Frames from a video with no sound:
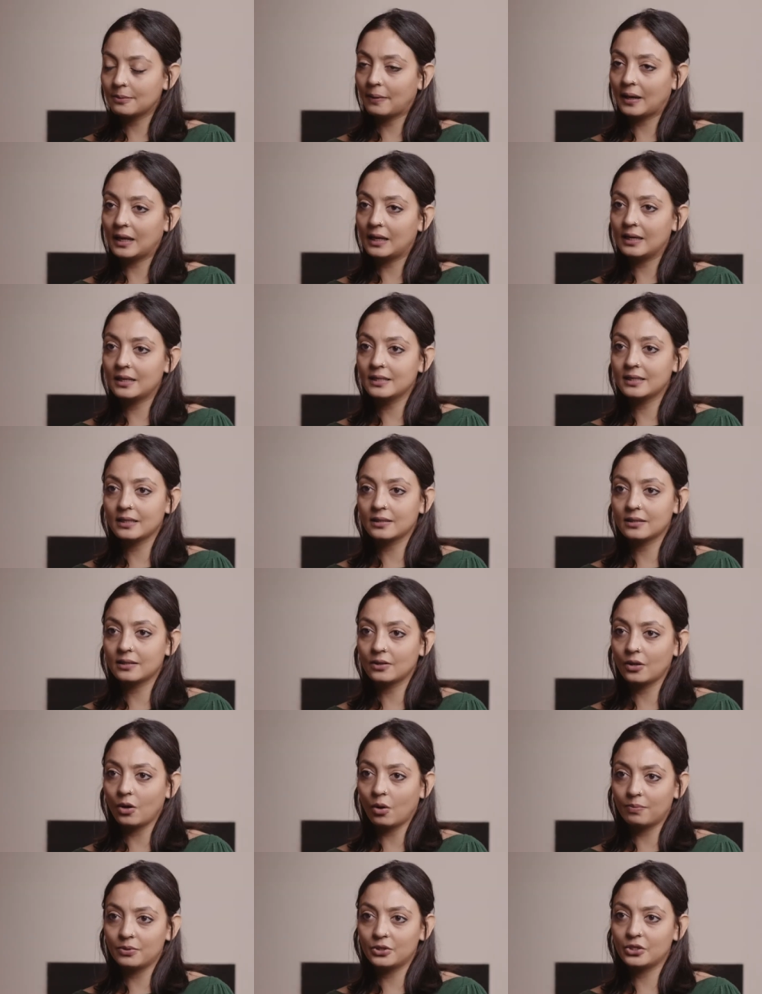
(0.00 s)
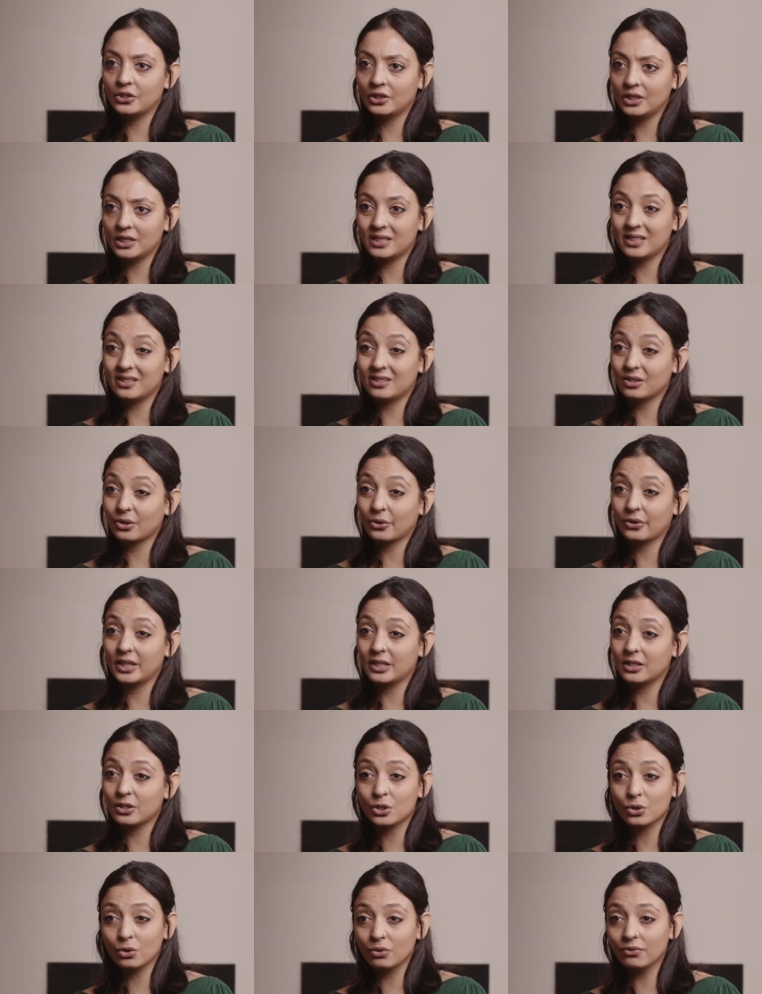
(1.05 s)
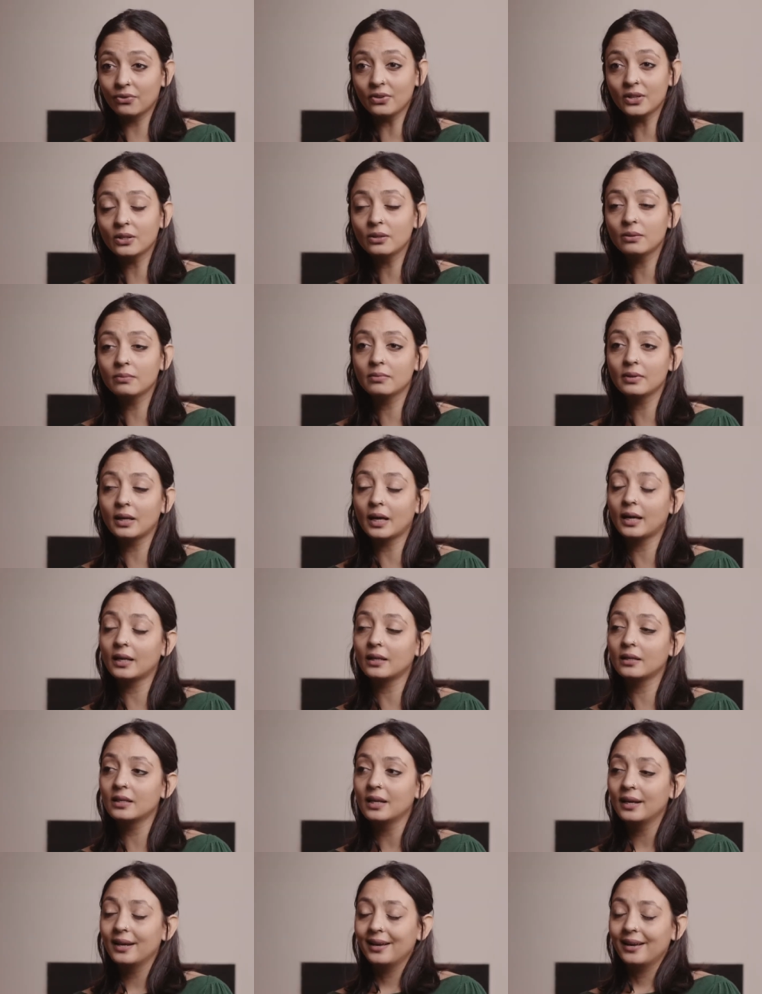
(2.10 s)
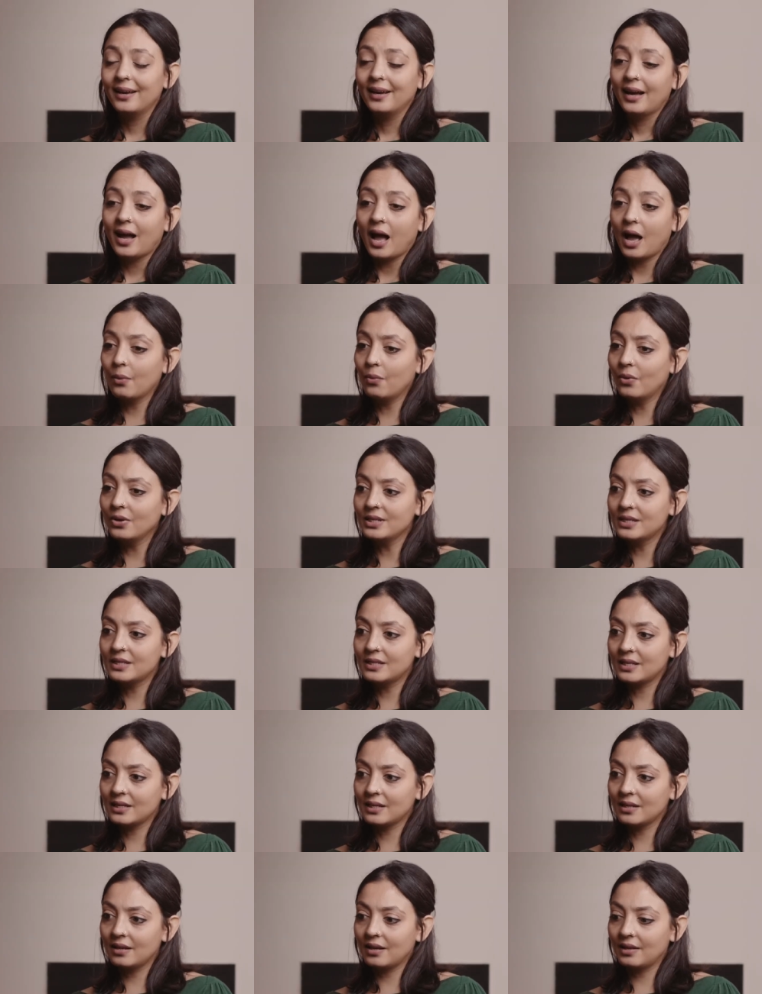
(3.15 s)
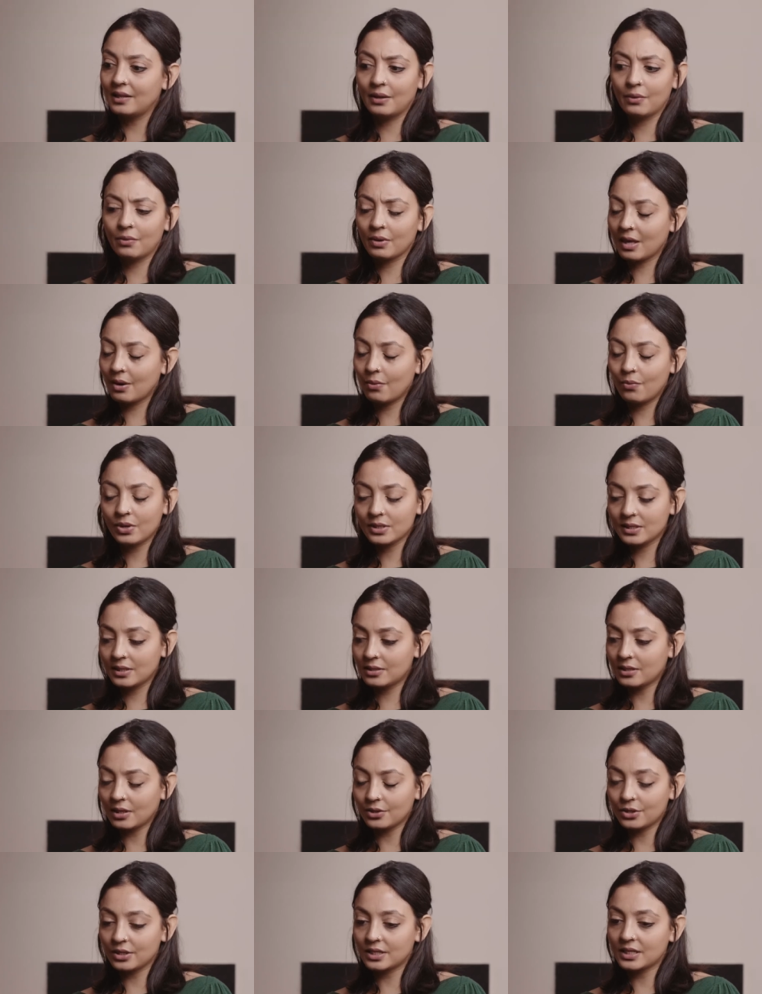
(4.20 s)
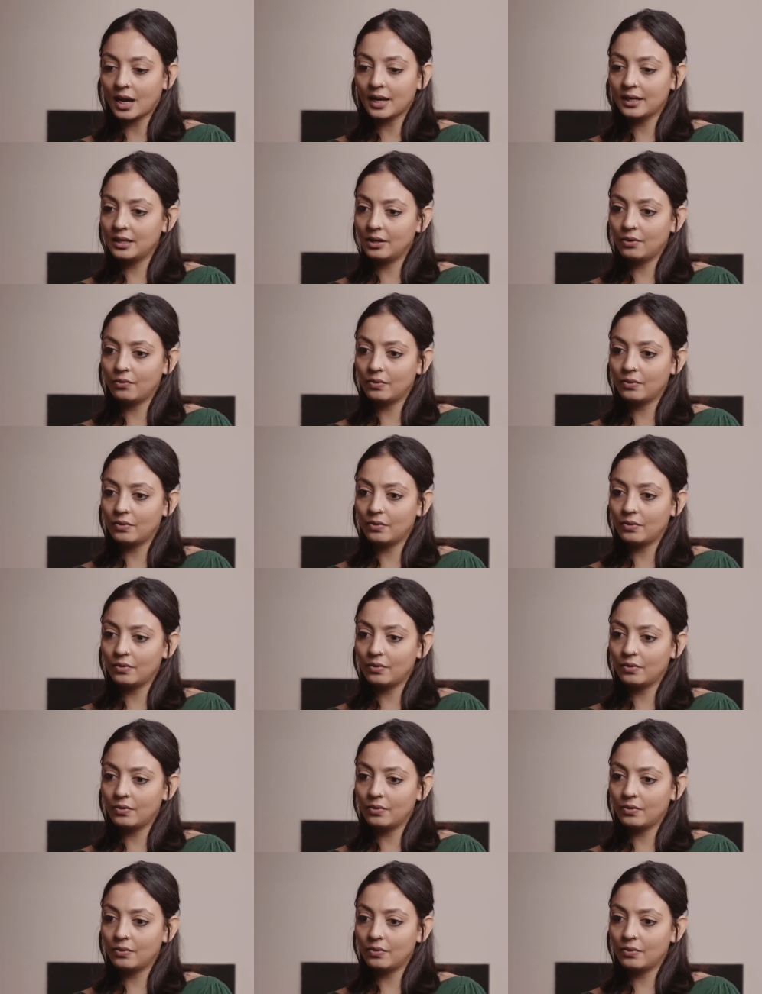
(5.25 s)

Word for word: Palace as the opportunity to create a short film, and I wanted to. Get, it was a, such a tiny